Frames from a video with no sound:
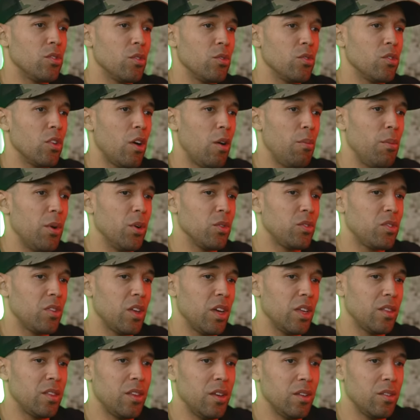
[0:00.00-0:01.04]
there's almost
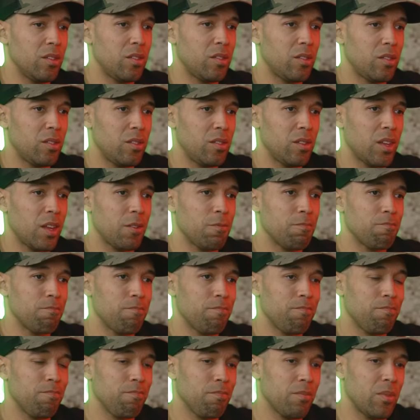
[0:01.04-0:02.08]
like this
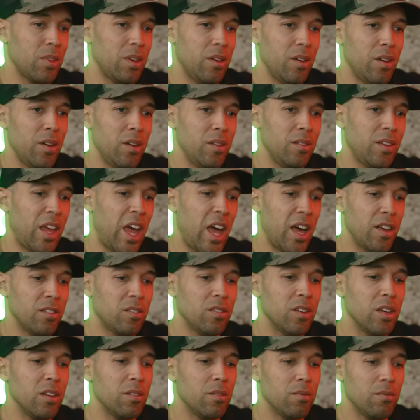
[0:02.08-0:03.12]
uh,
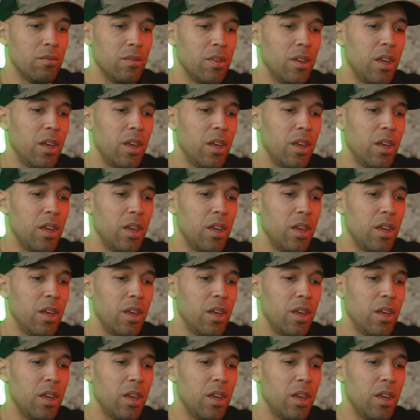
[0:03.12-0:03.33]
tacit